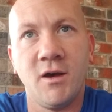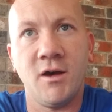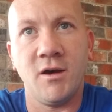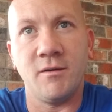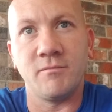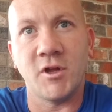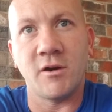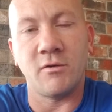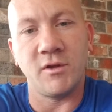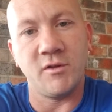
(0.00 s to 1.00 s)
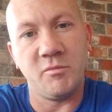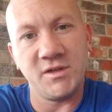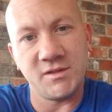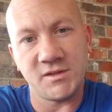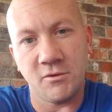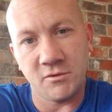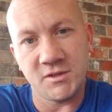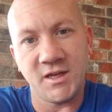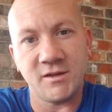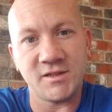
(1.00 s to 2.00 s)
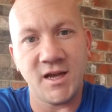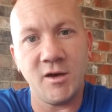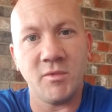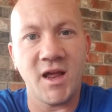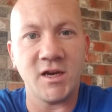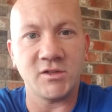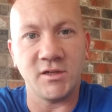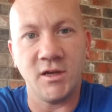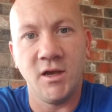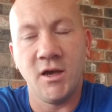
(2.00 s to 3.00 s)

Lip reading: not only the business owners downtown, but actually